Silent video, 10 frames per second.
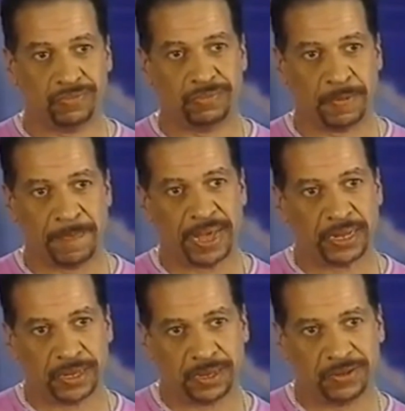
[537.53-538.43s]
the
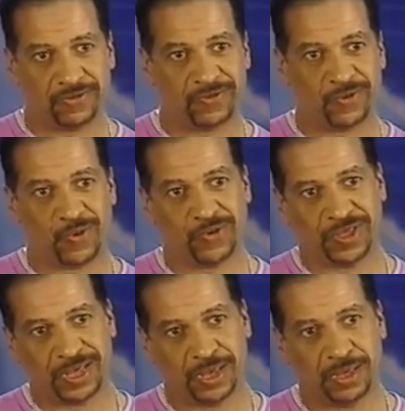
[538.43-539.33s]
melodies on the
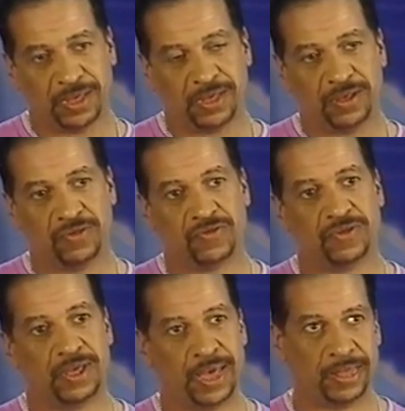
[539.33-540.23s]
keys,
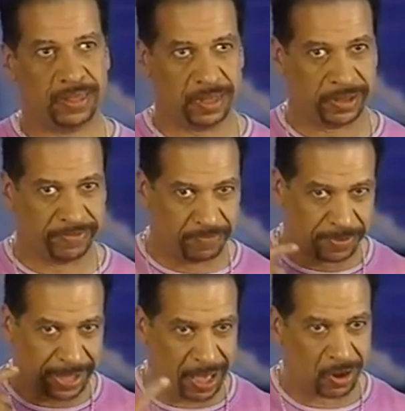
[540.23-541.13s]
and then
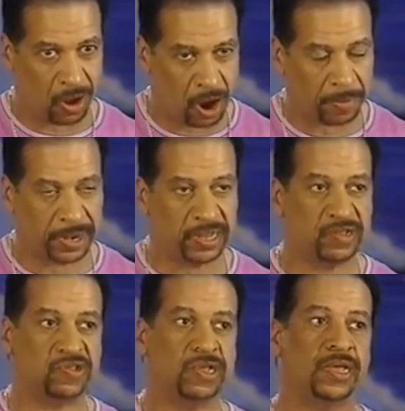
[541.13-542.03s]
pick out harmonies,